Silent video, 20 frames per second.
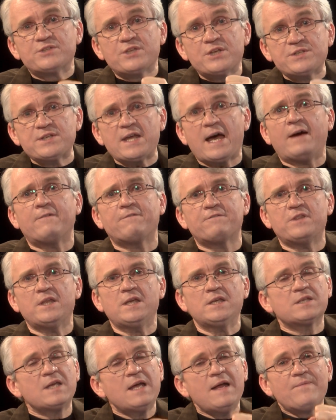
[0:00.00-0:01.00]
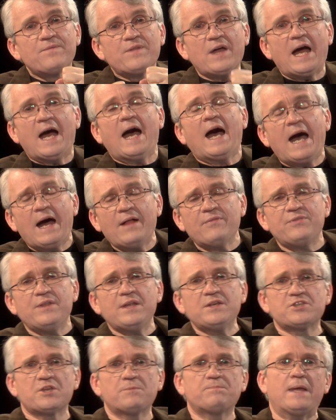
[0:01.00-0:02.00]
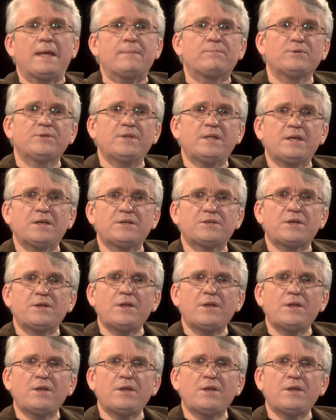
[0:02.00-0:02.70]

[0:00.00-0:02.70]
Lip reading: the tough things, the hard things that people needed to